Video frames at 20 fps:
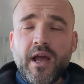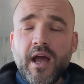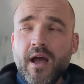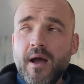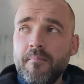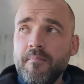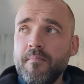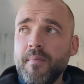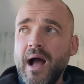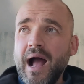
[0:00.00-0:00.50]

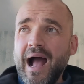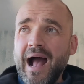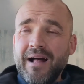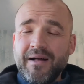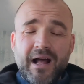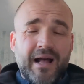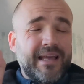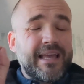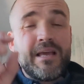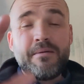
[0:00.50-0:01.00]
Um,
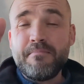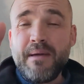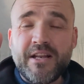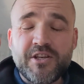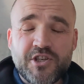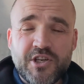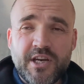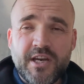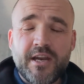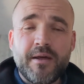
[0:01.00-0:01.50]
I, I keep
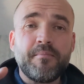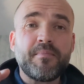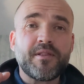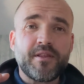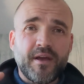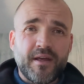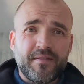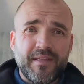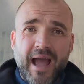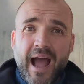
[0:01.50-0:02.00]
mentioning it, but
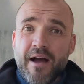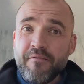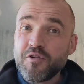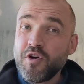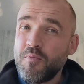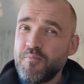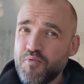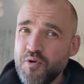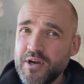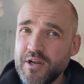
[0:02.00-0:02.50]
they, they have
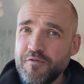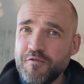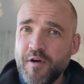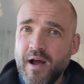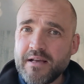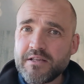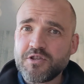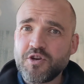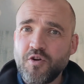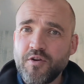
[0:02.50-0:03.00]
gone pretty
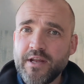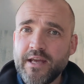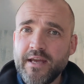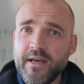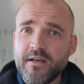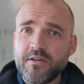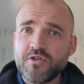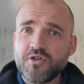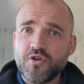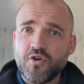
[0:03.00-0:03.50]
fast on
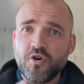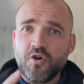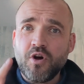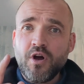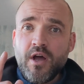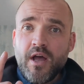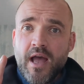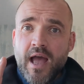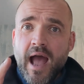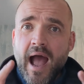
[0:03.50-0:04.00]
here, so
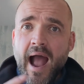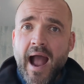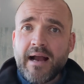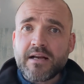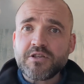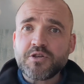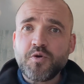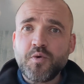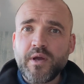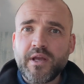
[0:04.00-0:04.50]

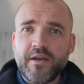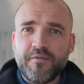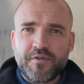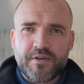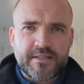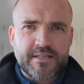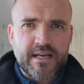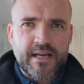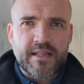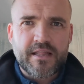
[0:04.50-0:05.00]
act quick if
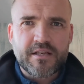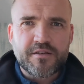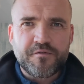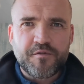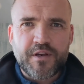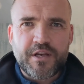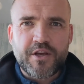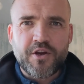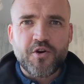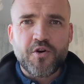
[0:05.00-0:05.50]
you see in this
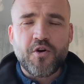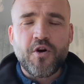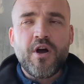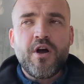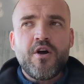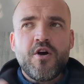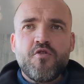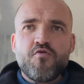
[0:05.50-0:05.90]
video.